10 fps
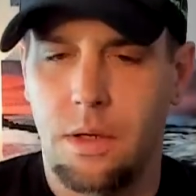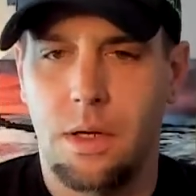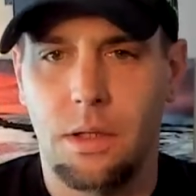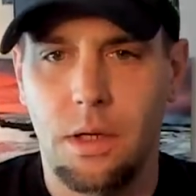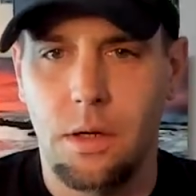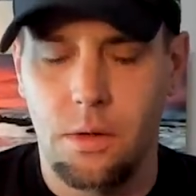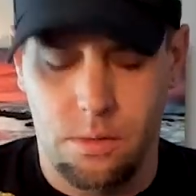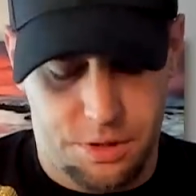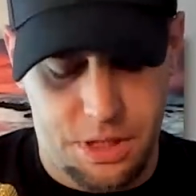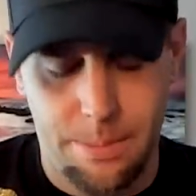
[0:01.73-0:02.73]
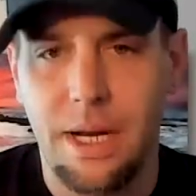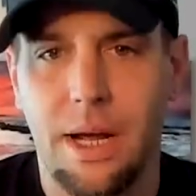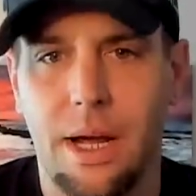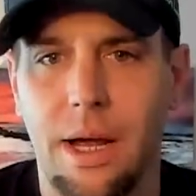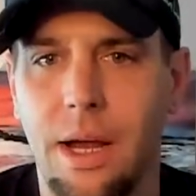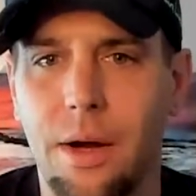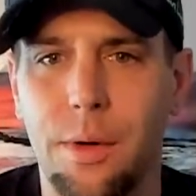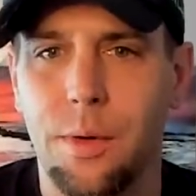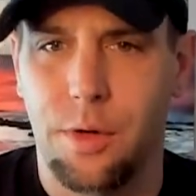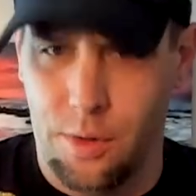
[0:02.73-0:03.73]
Hello, Gemini. How are
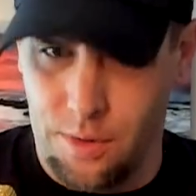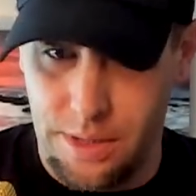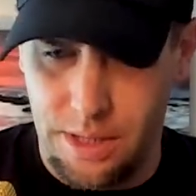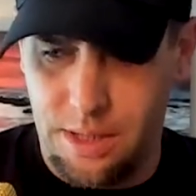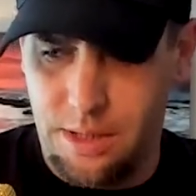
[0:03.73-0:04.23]
you doing?